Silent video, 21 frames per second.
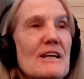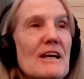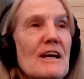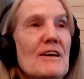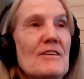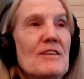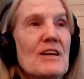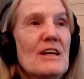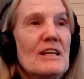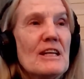
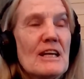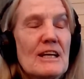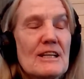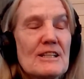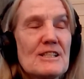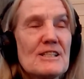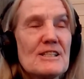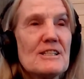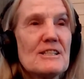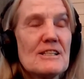and then he
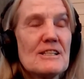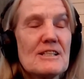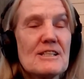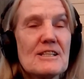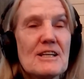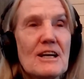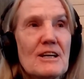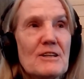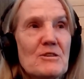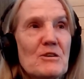has to
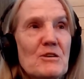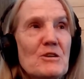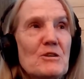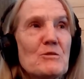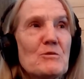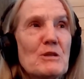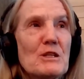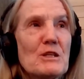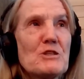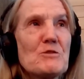decide
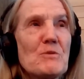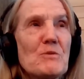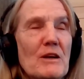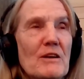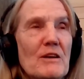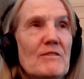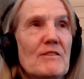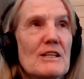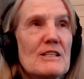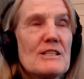which one
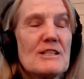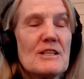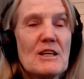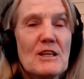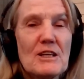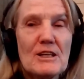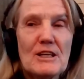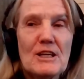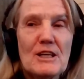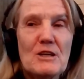of us
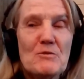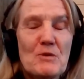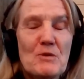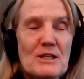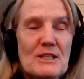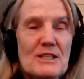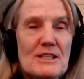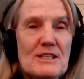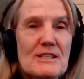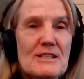he
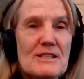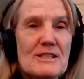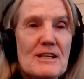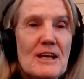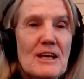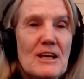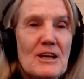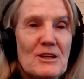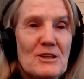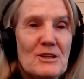wants to
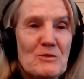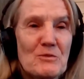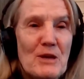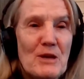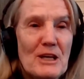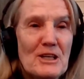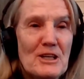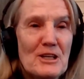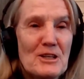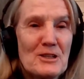see on a
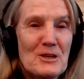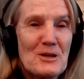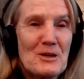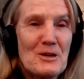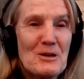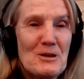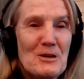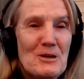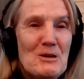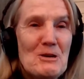
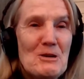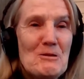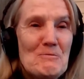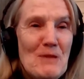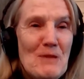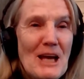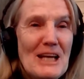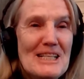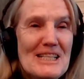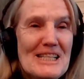regular
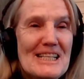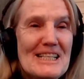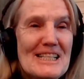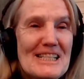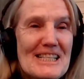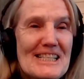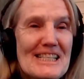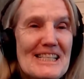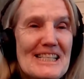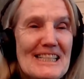
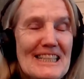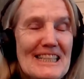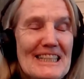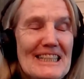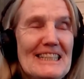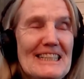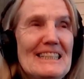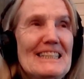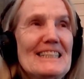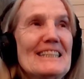basis
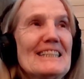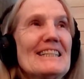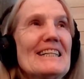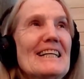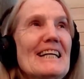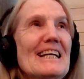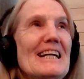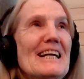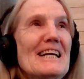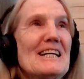
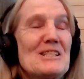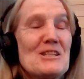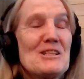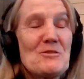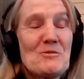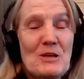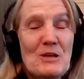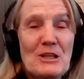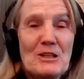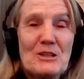as
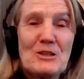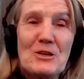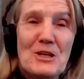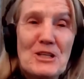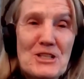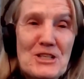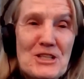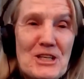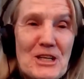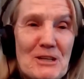a real
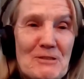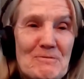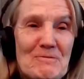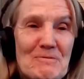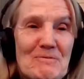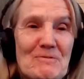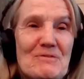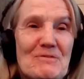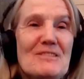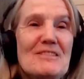courtship.